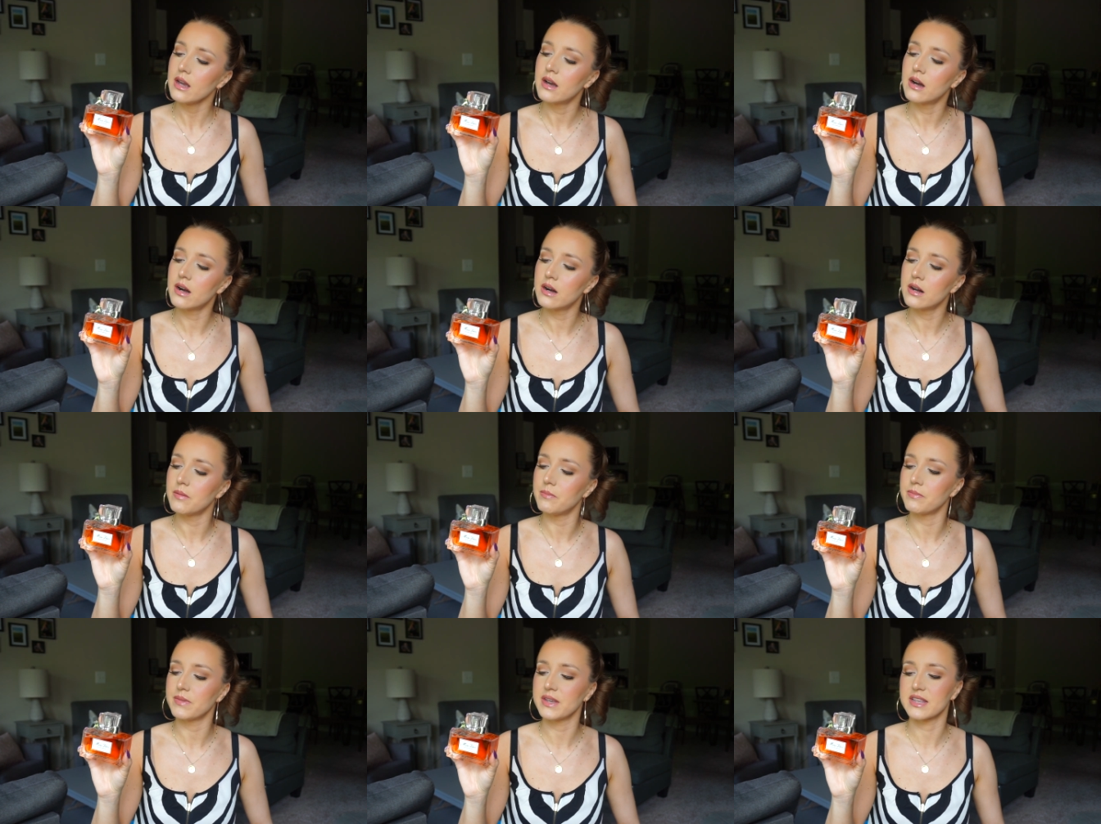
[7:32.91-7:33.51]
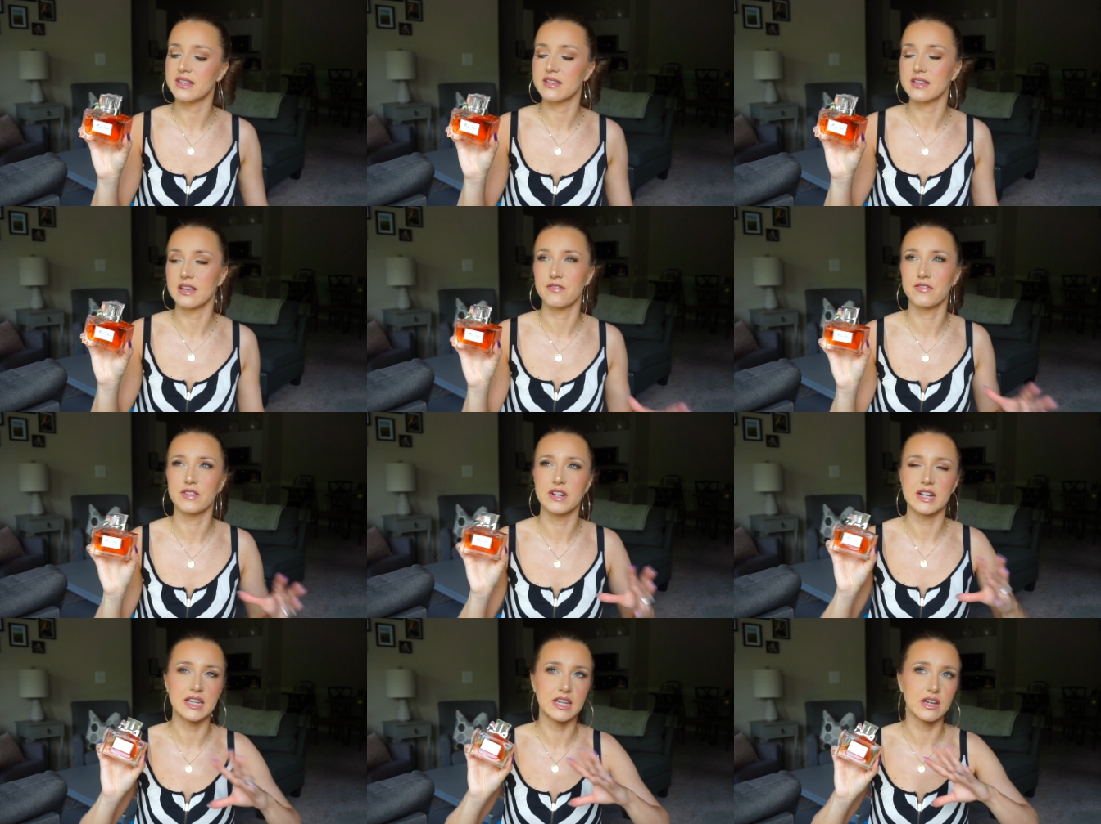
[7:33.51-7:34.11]
um, it
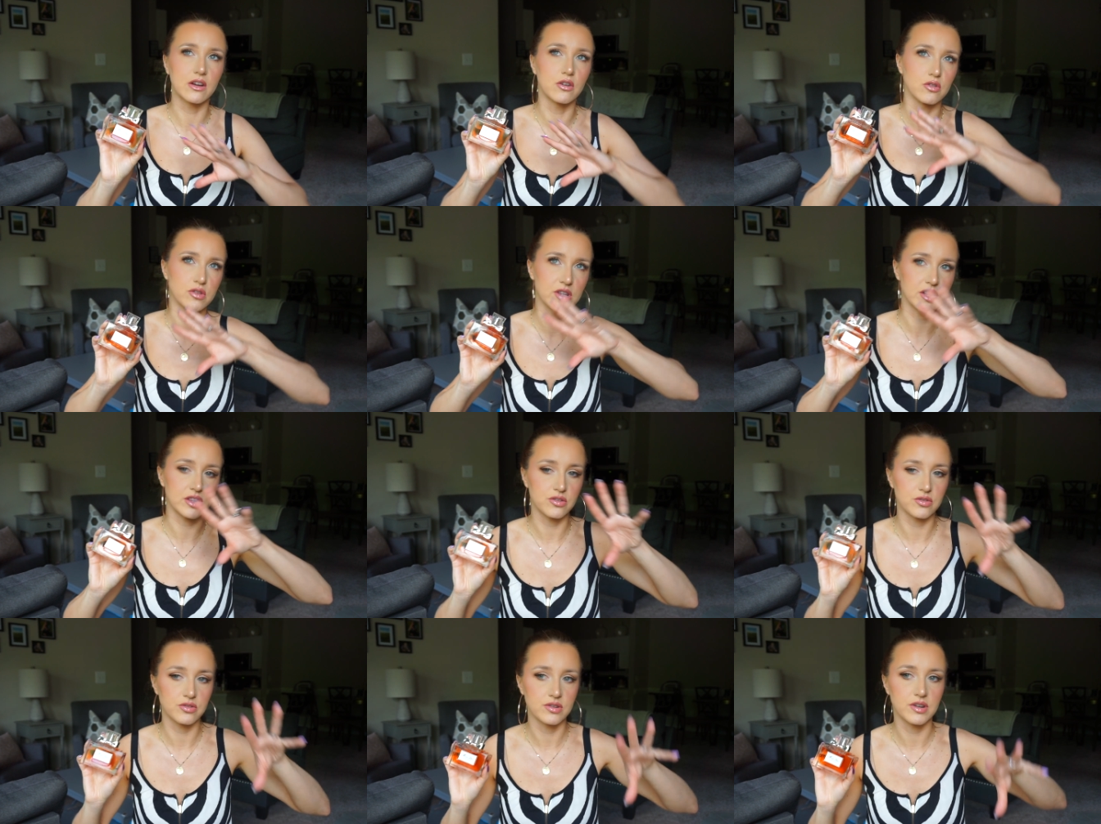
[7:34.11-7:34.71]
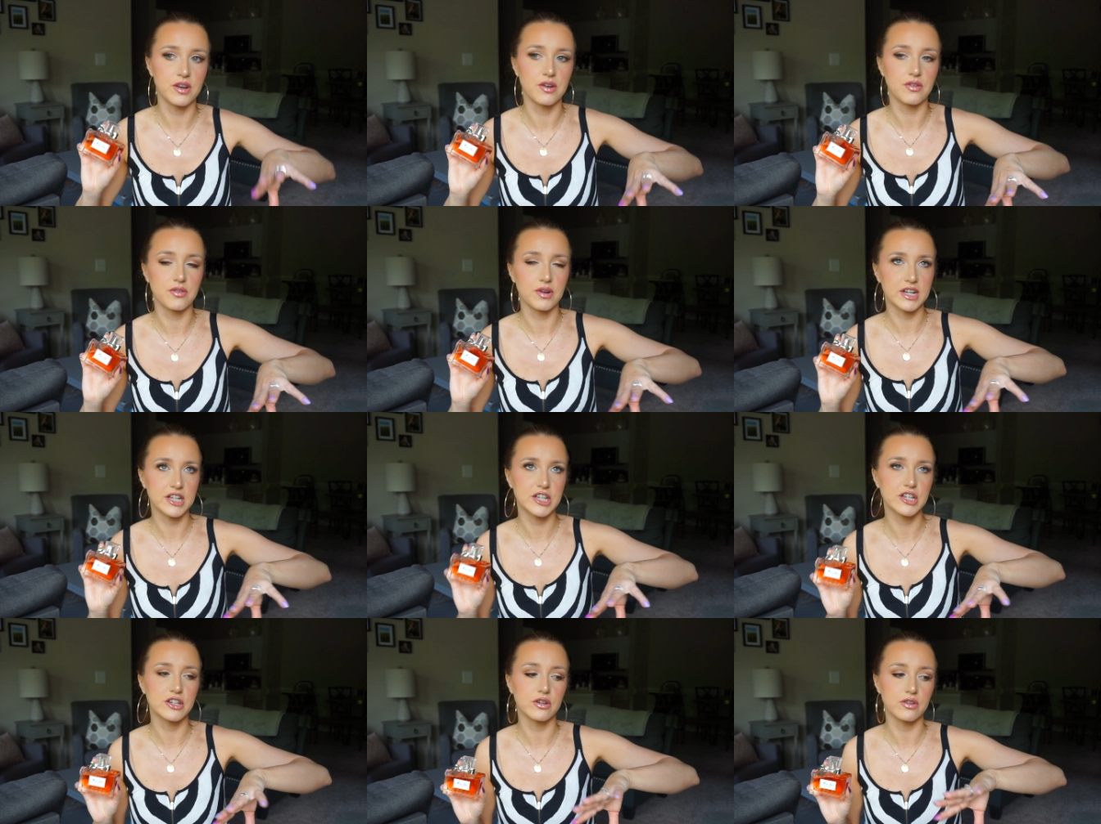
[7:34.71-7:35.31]
definitely goes into the
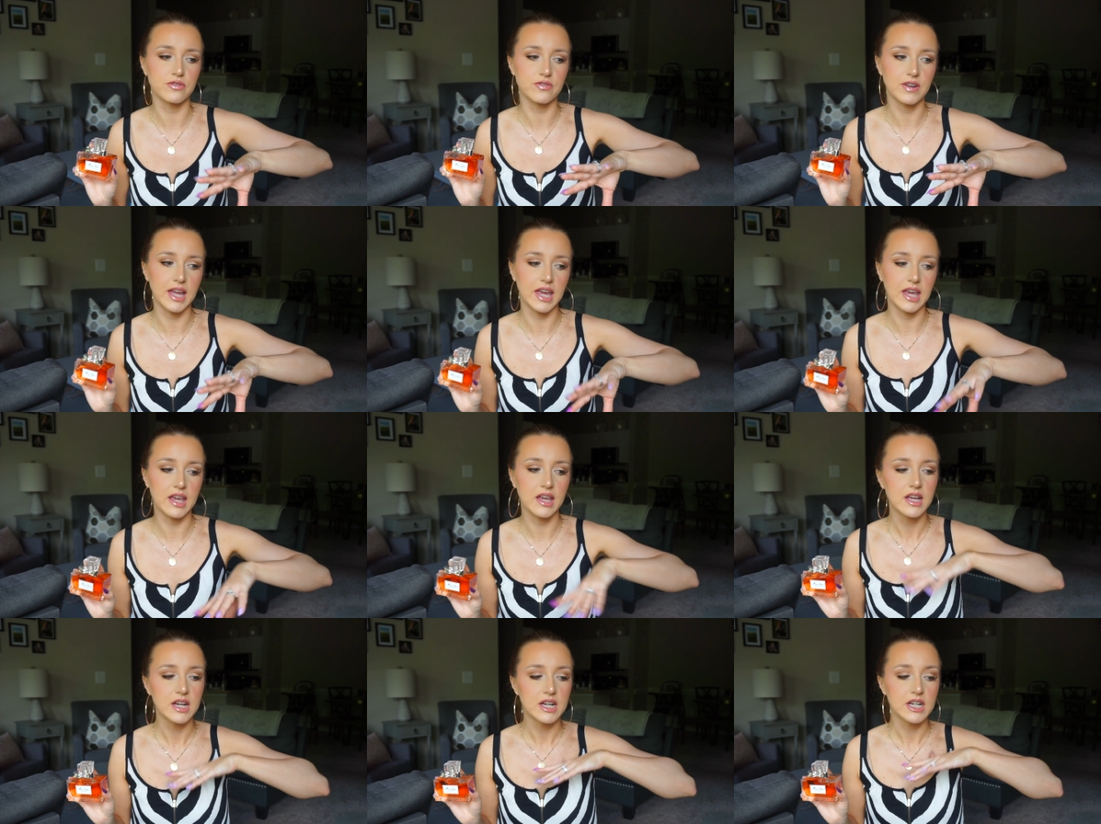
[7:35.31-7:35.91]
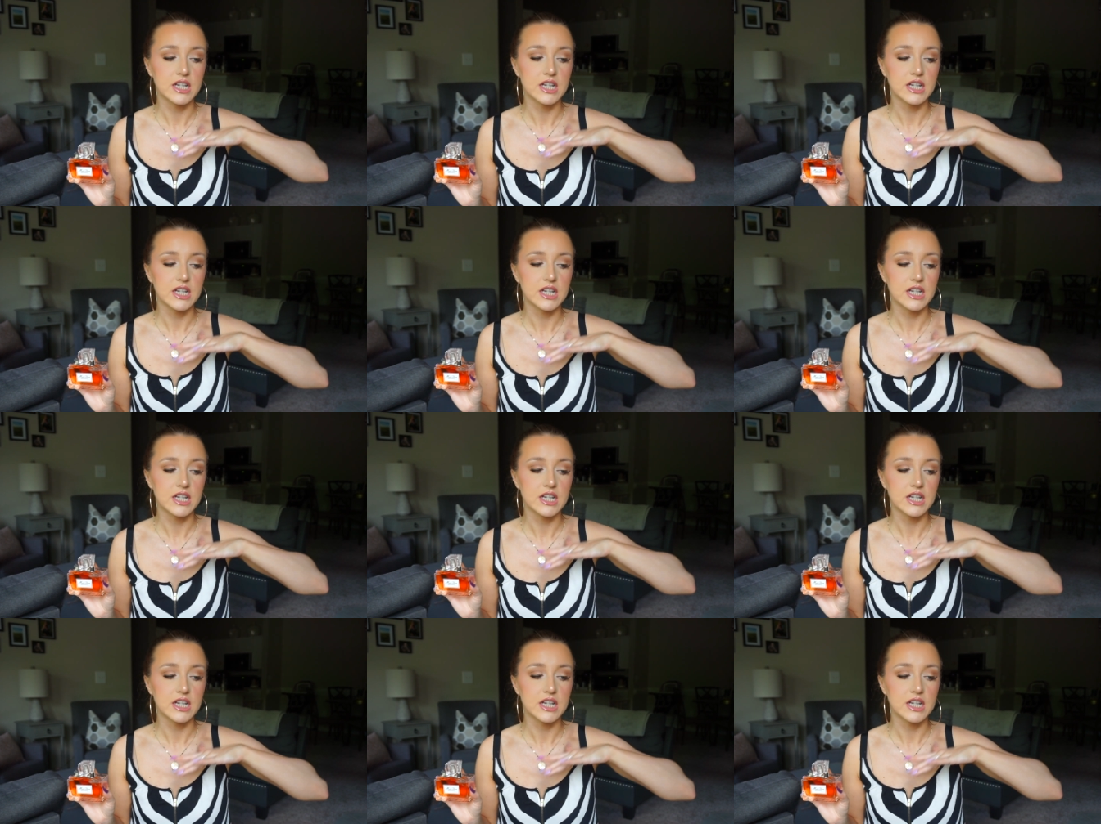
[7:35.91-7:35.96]
direction of like